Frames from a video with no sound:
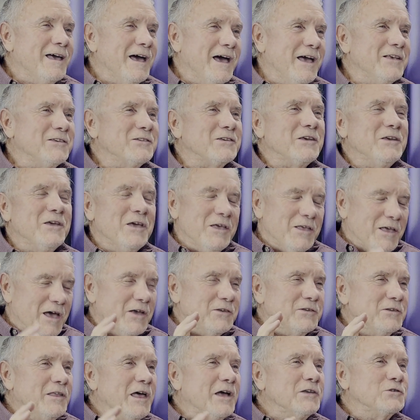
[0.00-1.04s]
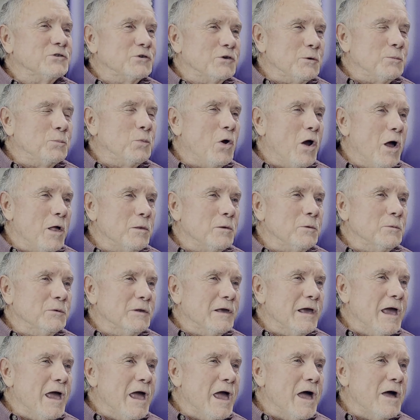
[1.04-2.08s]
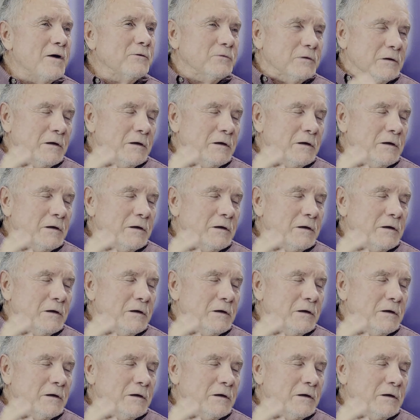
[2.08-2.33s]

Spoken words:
I said, that's a good problem to have.